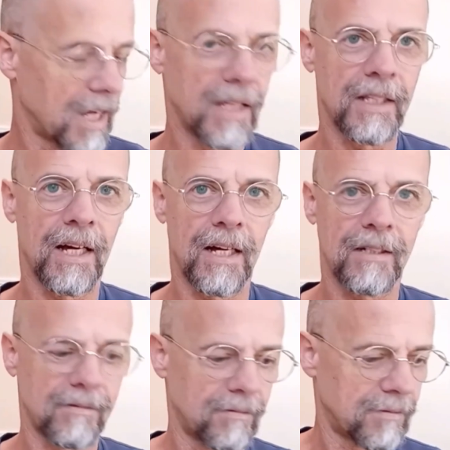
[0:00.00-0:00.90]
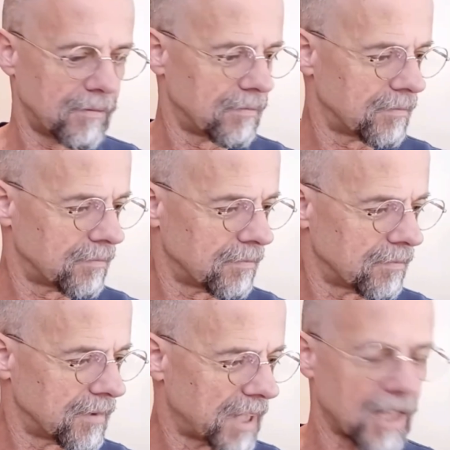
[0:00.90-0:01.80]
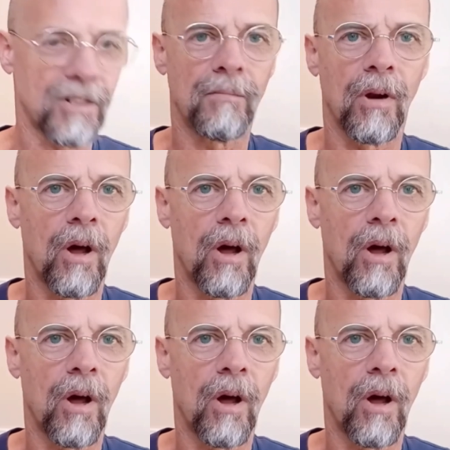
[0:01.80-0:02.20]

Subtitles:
in the section